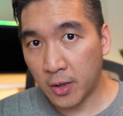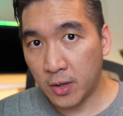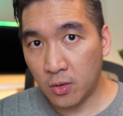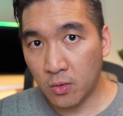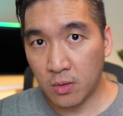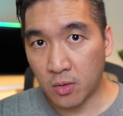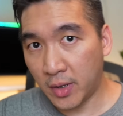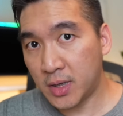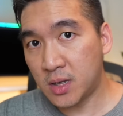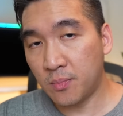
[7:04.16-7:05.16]
are you
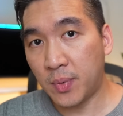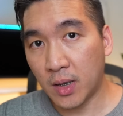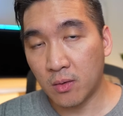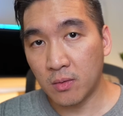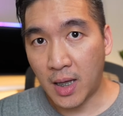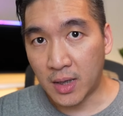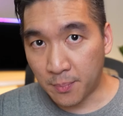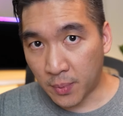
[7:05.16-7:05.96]
going to build and